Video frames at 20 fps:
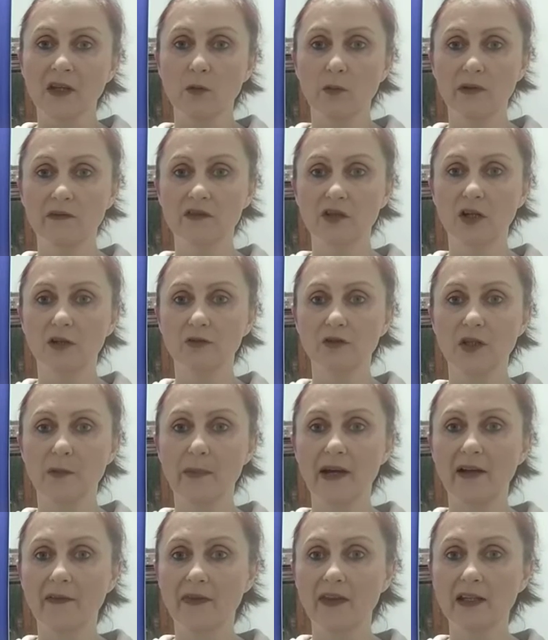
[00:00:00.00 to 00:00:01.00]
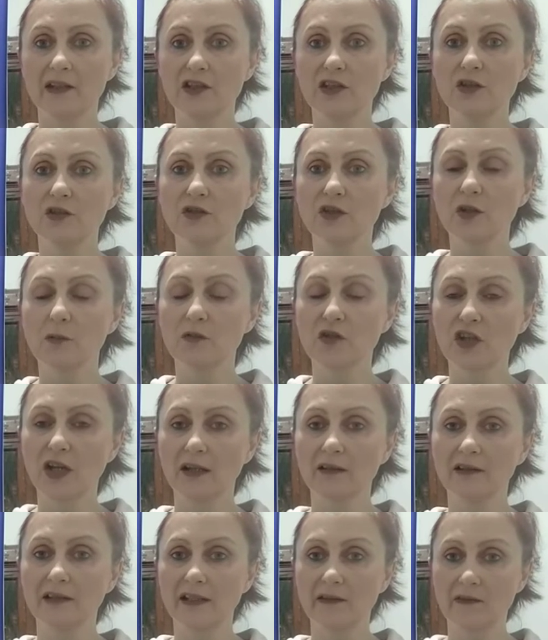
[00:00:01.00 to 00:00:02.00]
We've told you about that YouTube
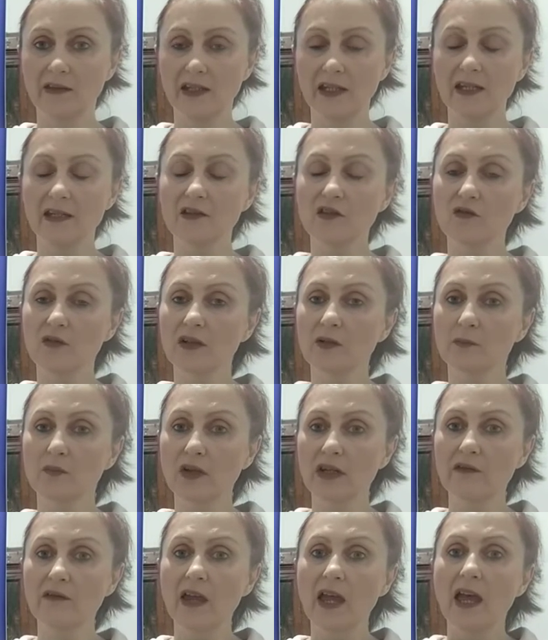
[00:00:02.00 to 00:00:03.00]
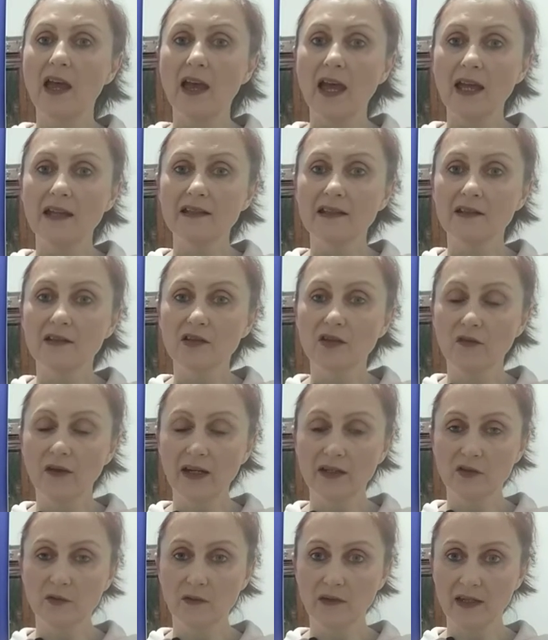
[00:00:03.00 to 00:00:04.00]
channel at the Israel Brief, and
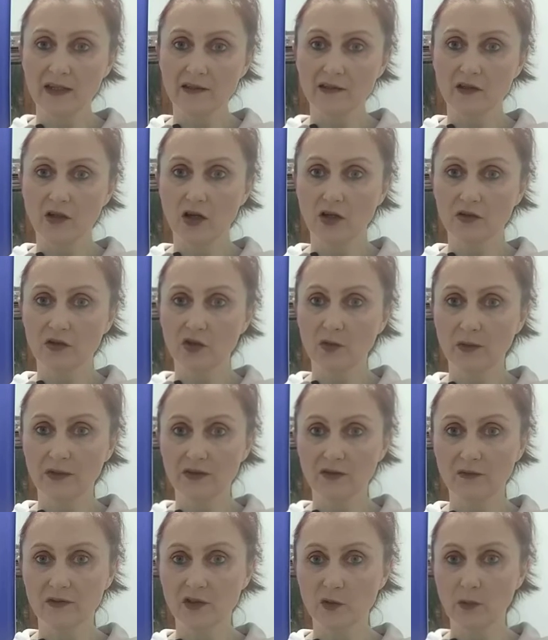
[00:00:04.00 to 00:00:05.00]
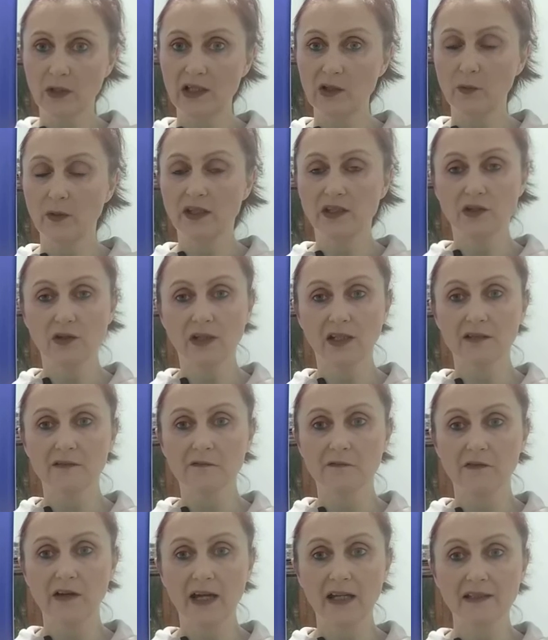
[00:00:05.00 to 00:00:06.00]
interact with us on Twitter as well, where you can
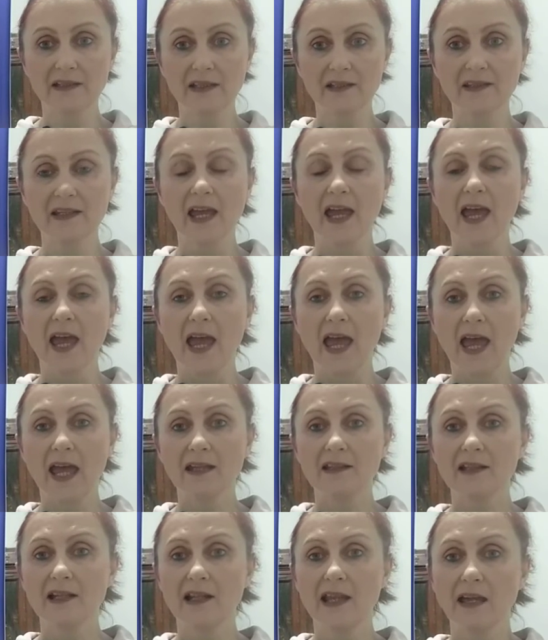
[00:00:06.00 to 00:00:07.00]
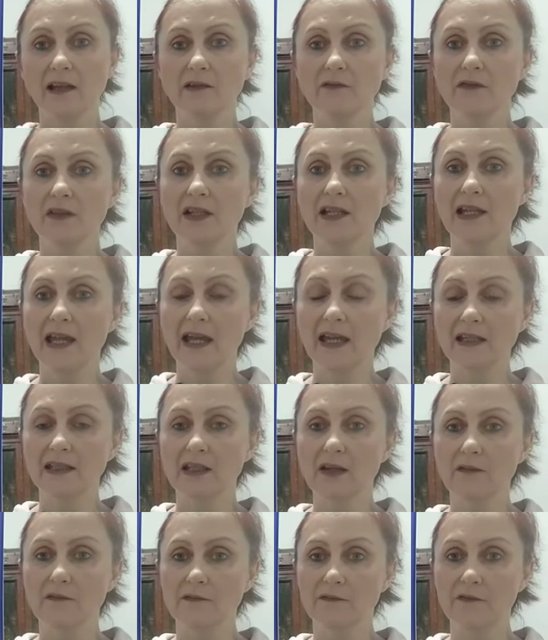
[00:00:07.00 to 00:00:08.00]
find us at Lay of the Land
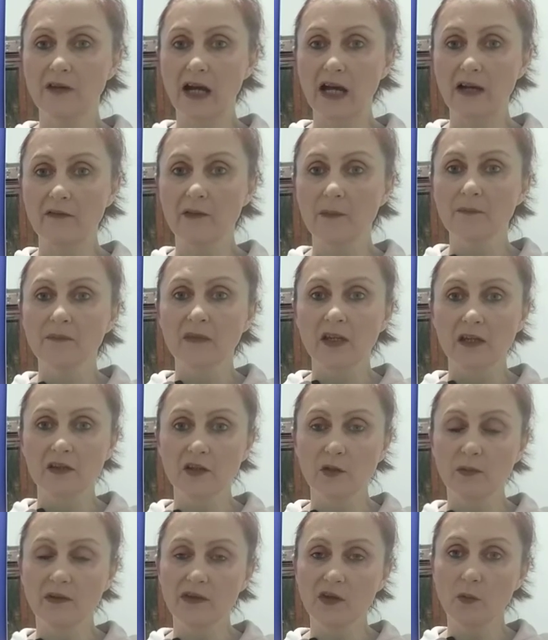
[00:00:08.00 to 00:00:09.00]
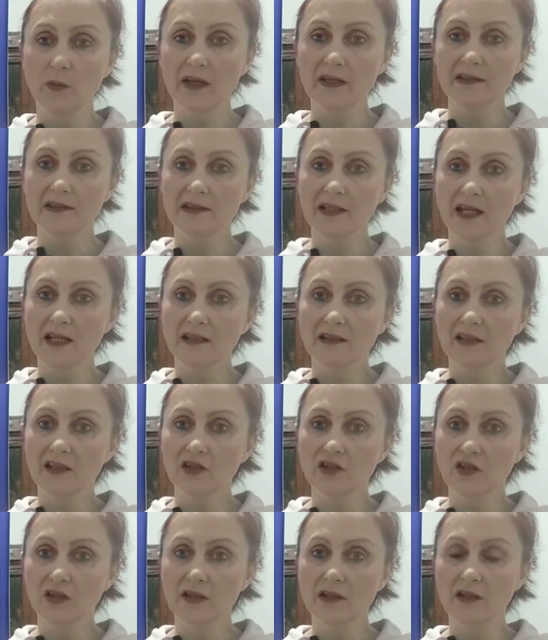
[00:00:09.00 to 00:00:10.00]
5. So with the Wednesday
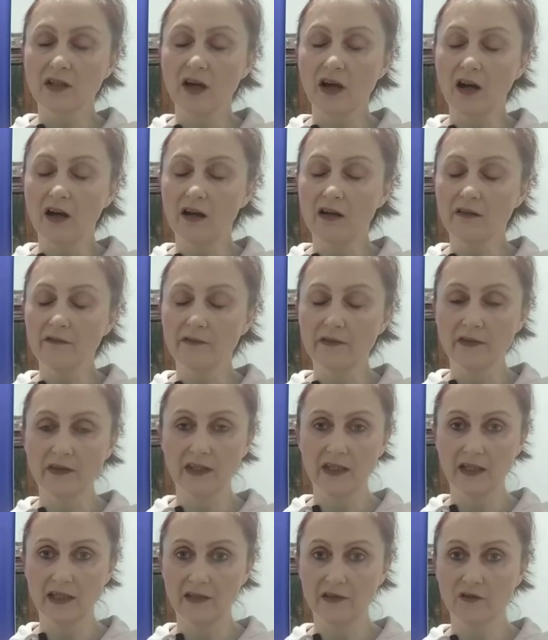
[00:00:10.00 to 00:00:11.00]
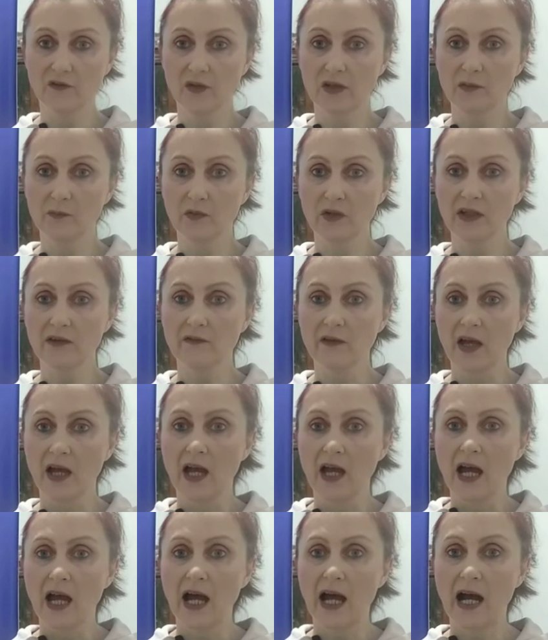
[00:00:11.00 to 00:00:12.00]
edition of the Israel Brief,
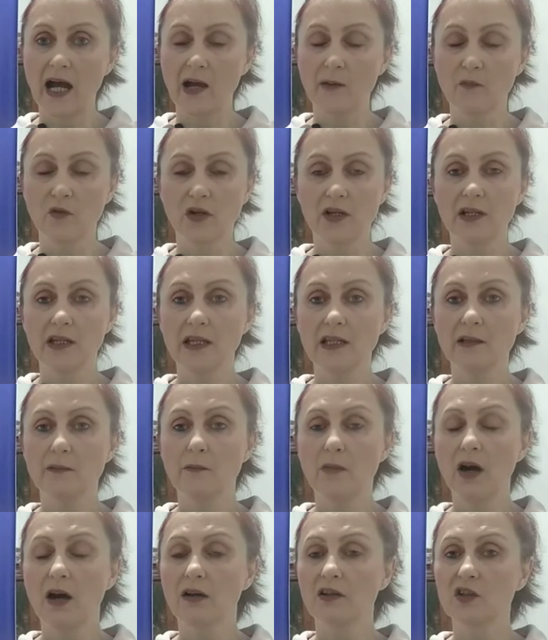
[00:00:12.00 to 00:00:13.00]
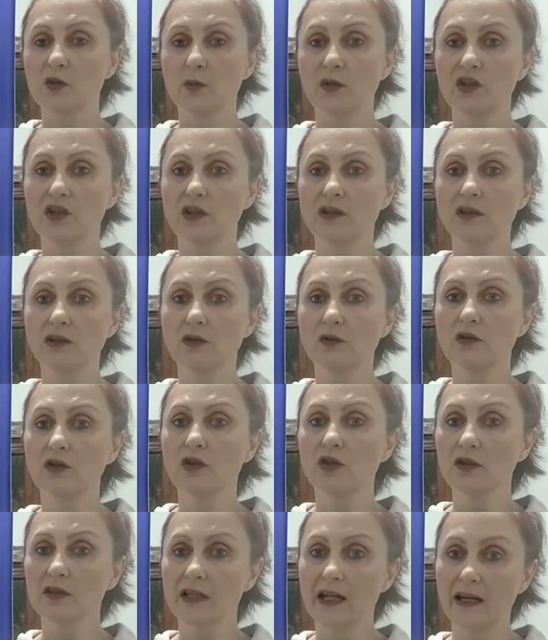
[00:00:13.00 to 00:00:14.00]
I'm Rolene Marks, wishing you
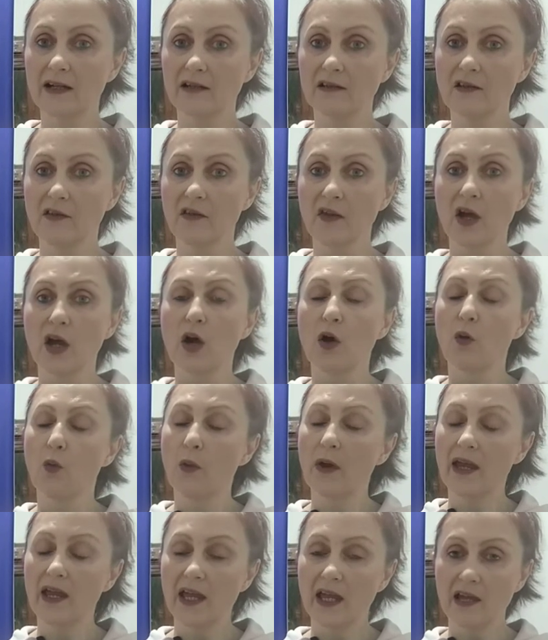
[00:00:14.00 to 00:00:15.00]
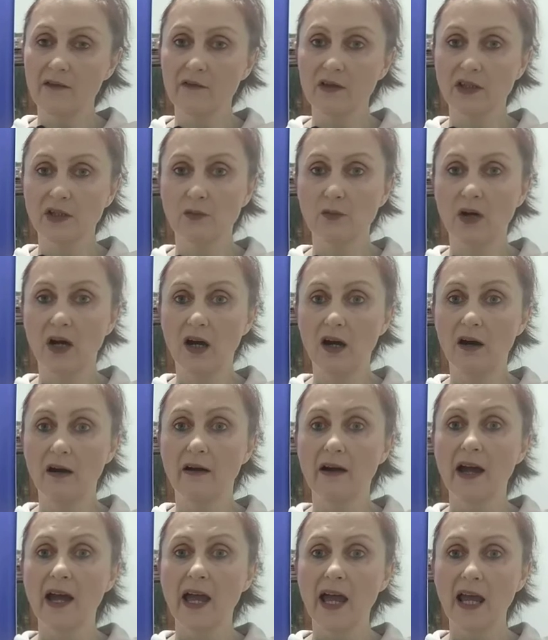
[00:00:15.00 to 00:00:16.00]
good health wherever you are,
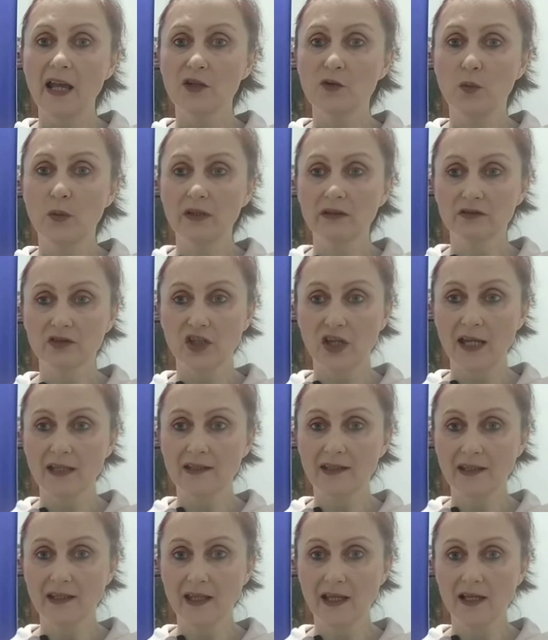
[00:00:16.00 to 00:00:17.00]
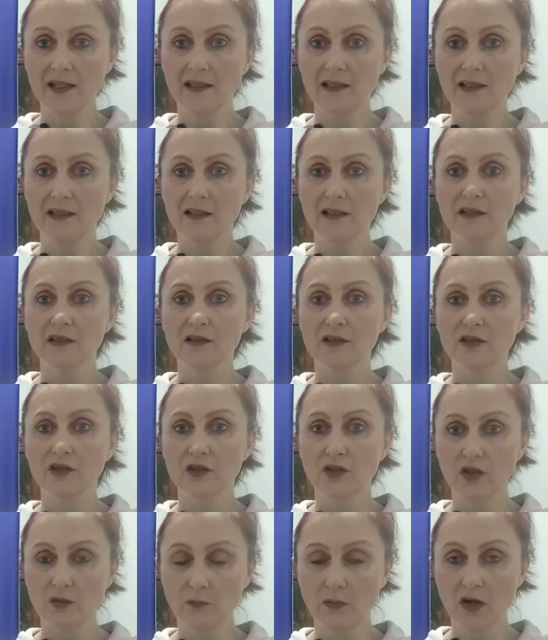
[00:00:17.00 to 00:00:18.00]
and we'll chat again
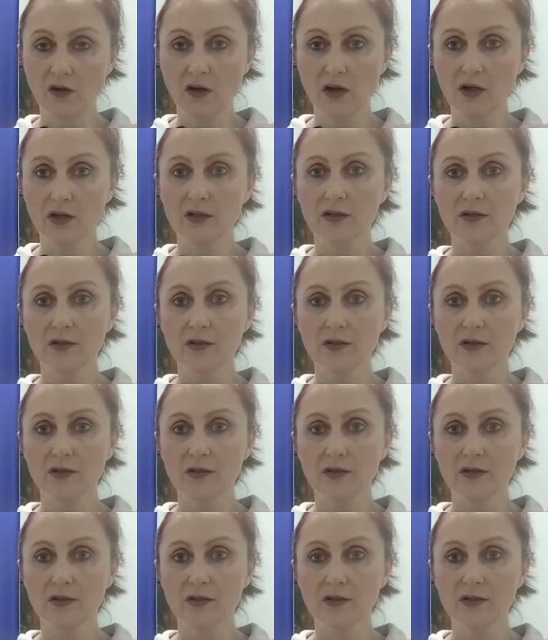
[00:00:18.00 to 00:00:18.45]
tomorrow.